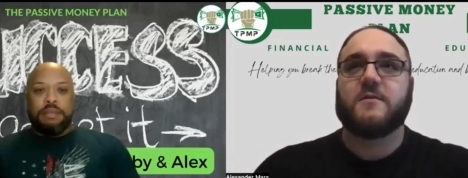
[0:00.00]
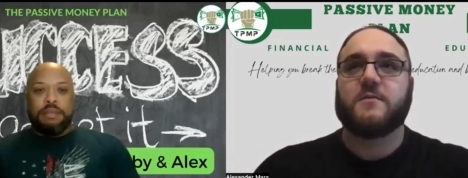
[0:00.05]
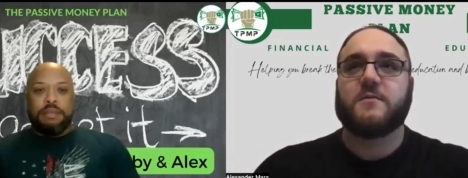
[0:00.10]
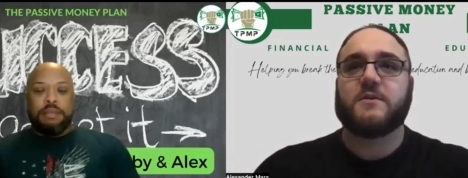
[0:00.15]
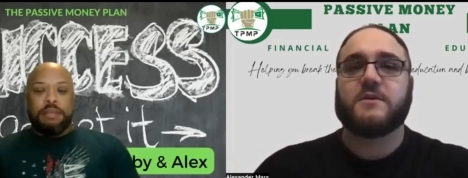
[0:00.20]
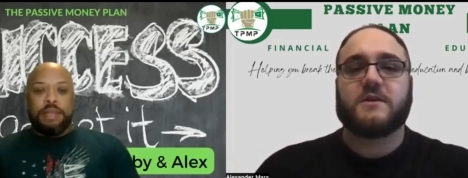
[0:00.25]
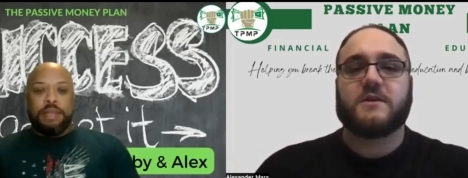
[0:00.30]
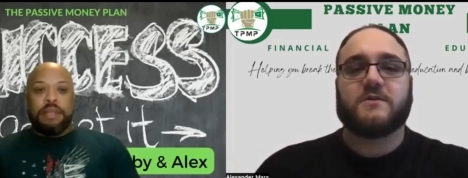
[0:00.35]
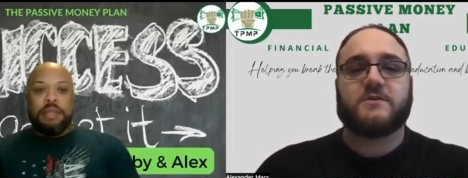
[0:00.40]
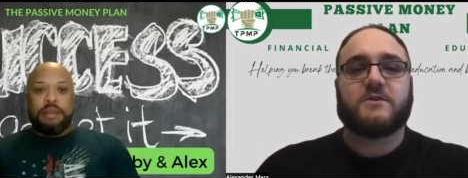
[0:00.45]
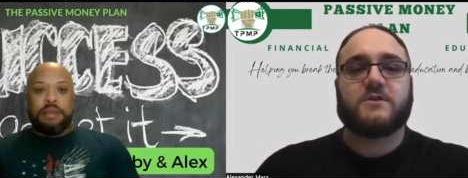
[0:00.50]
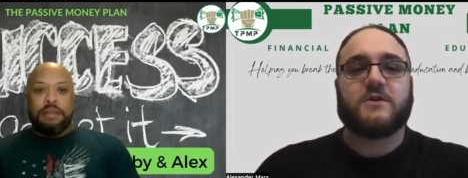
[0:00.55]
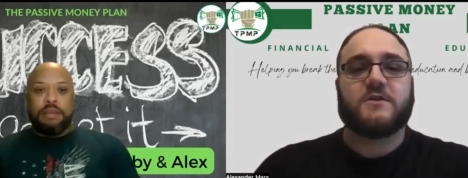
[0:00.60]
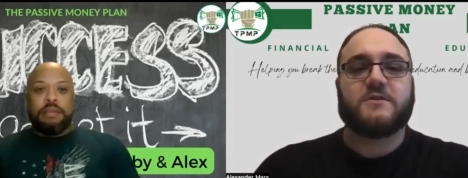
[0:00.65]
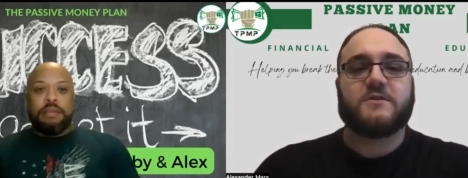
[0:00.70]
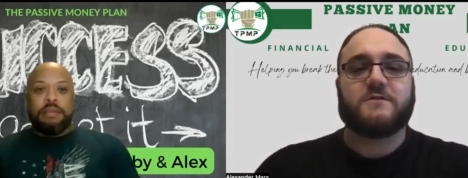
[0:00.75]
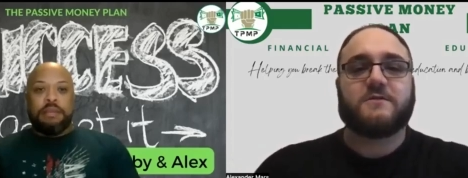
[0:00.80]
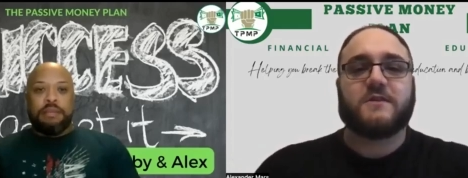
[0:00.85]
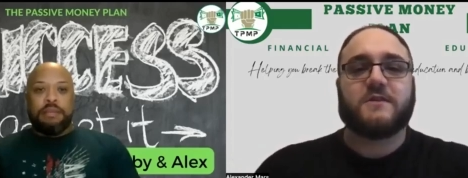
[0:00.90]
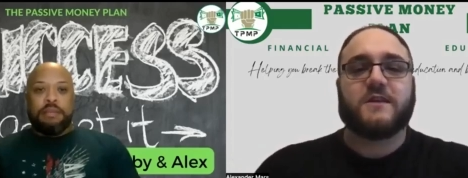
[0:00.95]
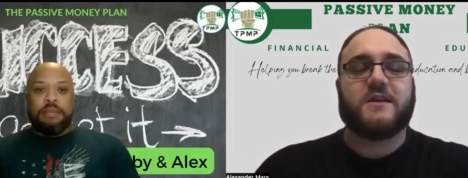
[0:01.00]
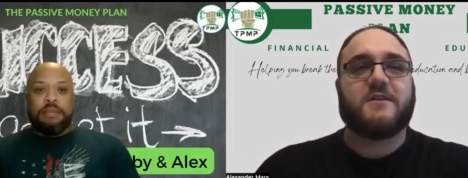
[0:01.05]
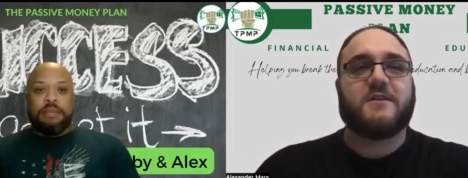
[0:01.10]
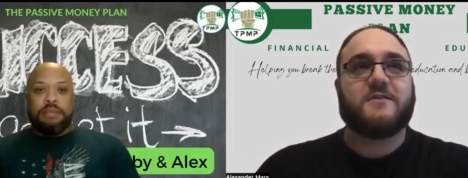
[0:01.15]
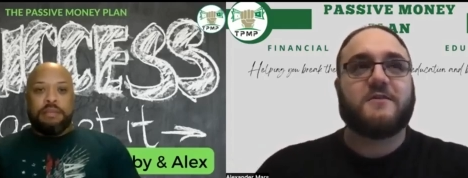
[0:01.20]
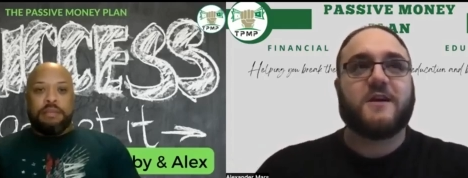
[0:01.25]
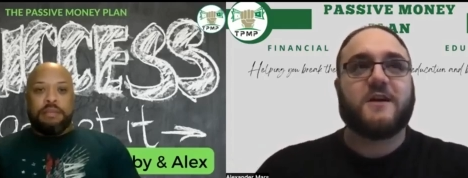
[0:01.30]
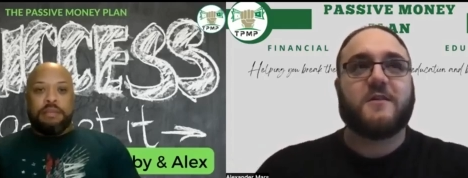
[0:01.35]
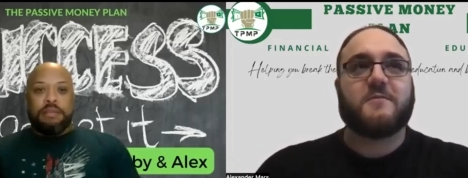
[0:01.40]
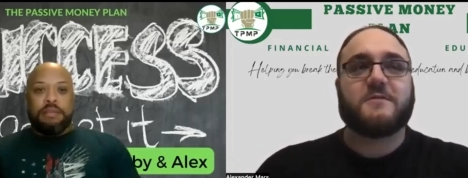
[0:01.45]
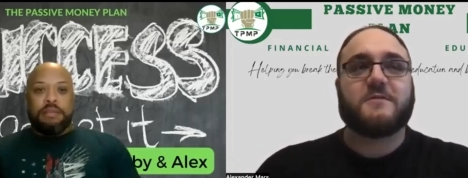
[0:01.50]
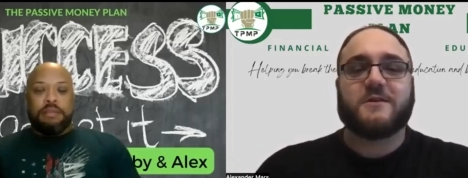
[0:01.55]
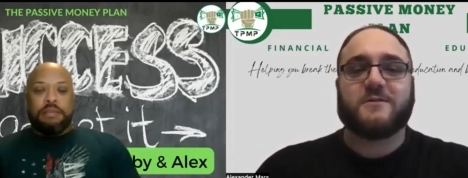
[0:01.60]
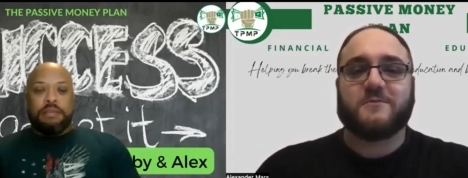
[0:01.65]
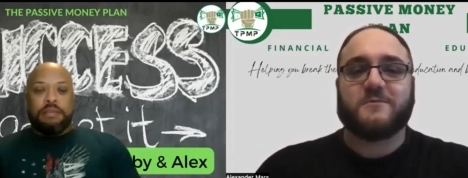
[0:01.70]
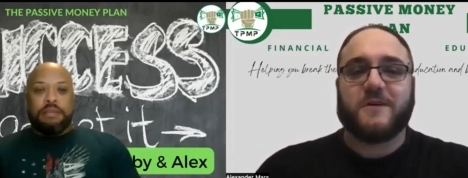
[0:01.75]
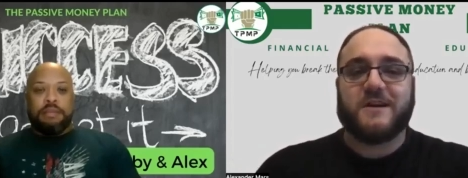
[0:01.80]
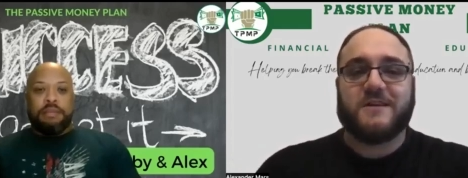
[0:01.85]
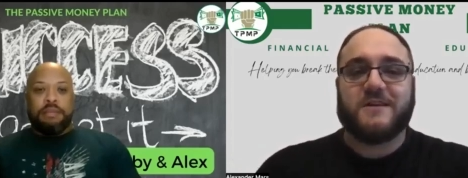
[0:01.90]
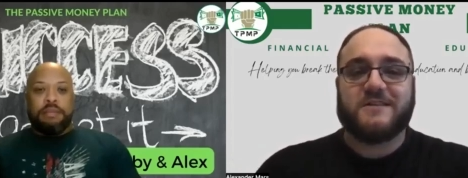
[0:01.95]
Speaker 1: But they'll charge you for that. You know how much it
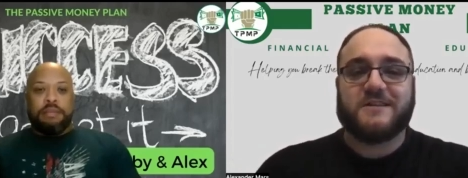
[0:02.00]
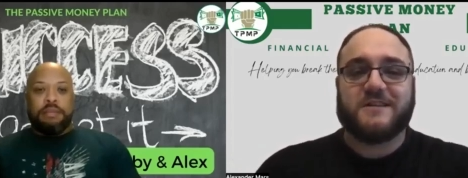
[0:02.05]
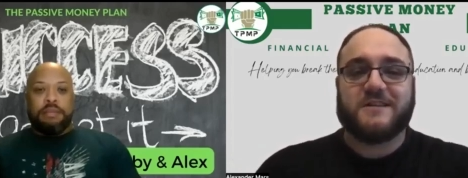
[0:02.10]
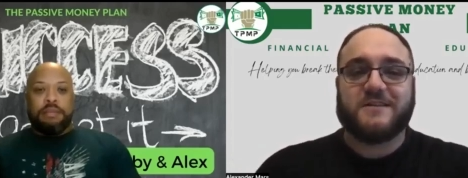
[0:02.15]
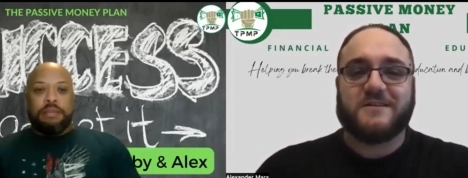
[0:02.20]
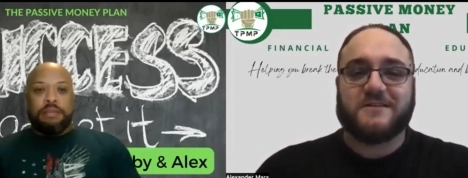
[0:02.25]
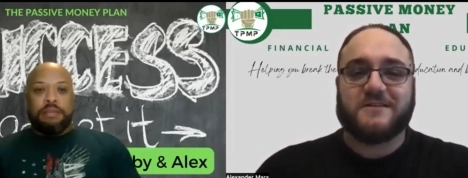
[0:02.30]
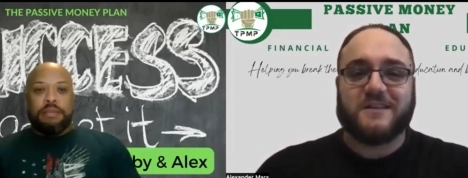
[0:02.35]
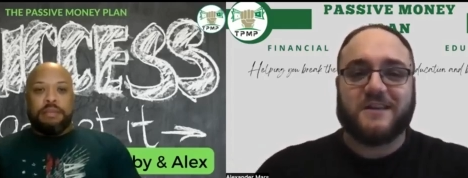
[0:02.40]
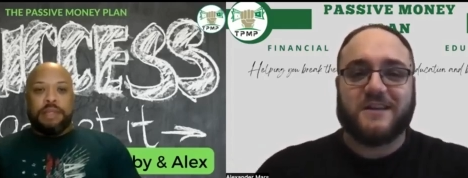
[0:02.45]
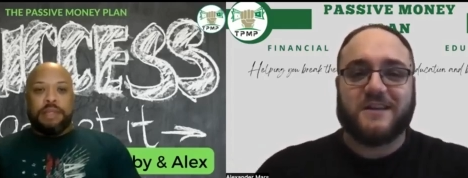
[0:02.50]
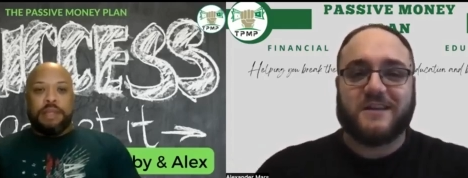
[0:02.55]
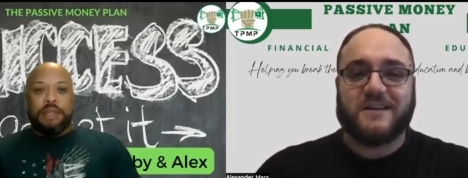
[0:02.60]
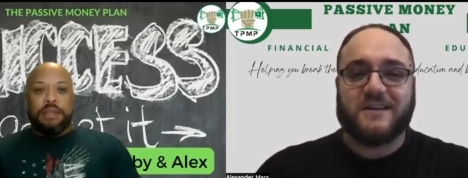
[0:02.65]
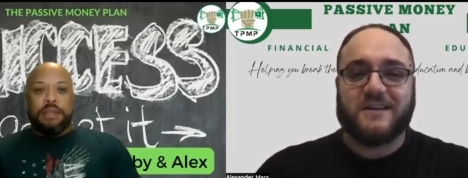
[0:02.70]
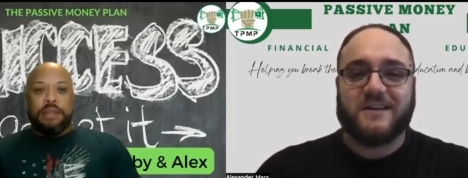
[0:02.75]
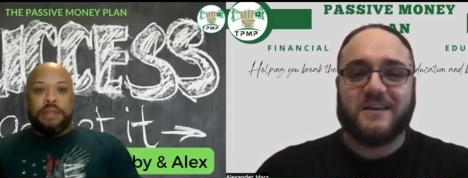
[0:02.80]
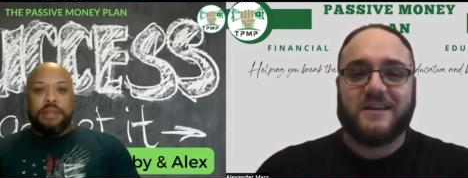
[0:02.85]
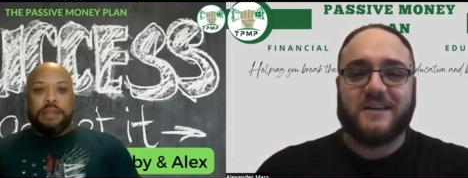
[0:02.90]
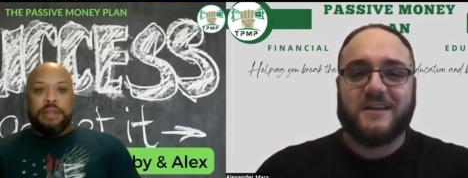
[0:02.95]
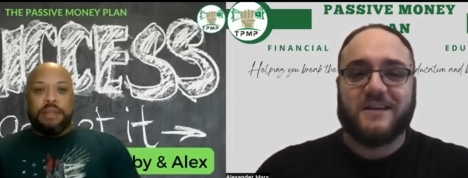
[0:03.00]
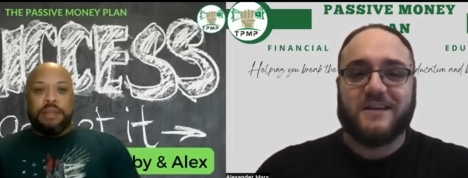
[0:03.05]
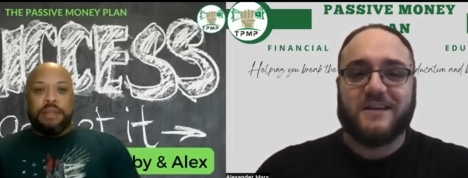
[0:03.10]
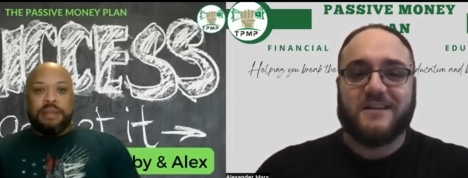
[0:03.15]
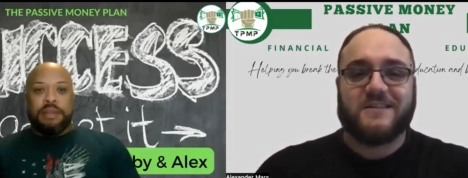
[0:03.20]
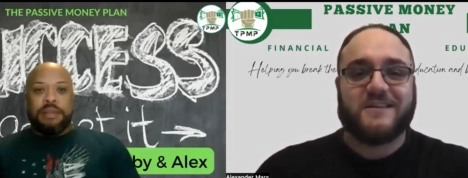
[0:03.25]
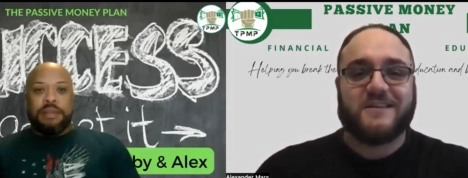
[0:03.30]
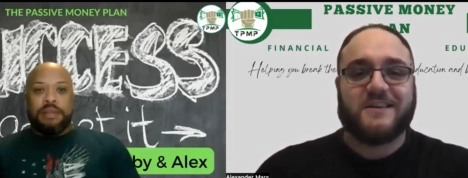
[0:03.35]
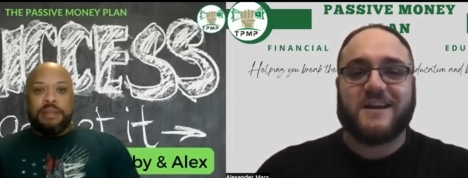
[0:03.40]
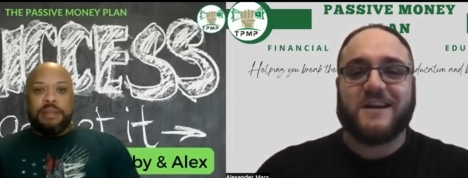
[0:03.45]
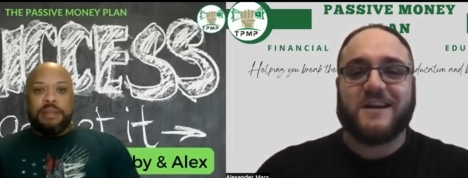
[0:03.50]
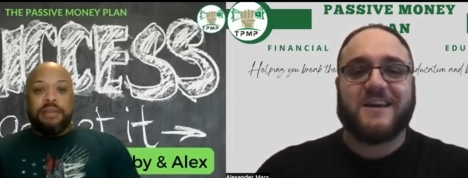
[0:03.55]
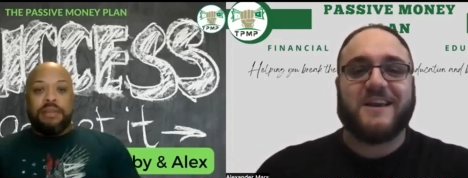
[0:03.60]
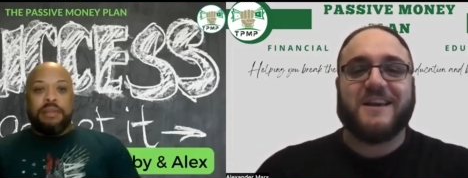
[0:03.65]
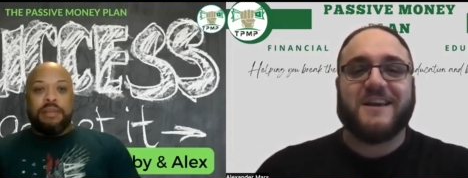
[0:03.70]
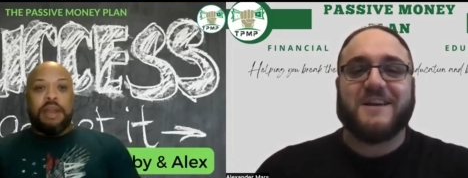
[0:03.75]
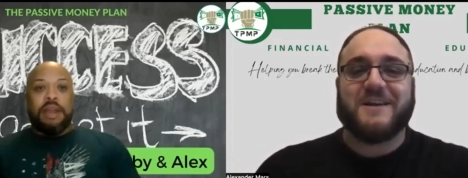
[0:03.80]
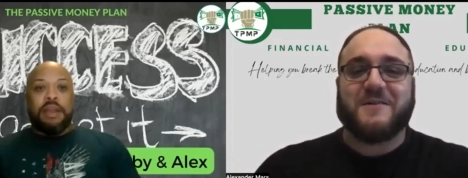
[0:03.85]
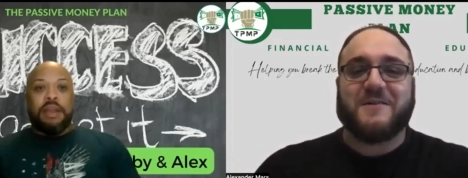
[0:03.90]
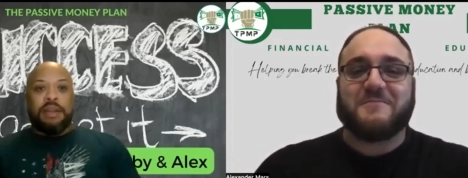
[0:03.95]
rains here. Like it's like I
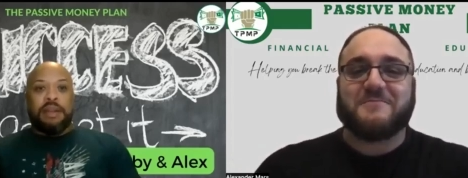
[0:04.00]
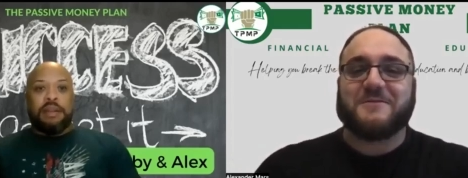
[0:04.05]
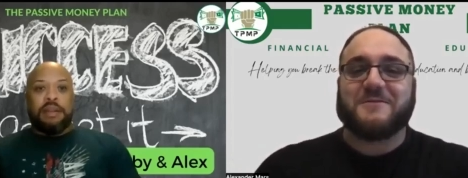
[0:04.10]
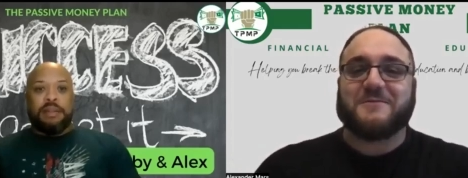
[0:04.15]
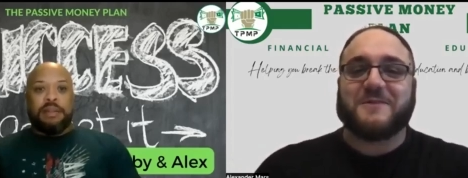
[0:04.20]
can't help the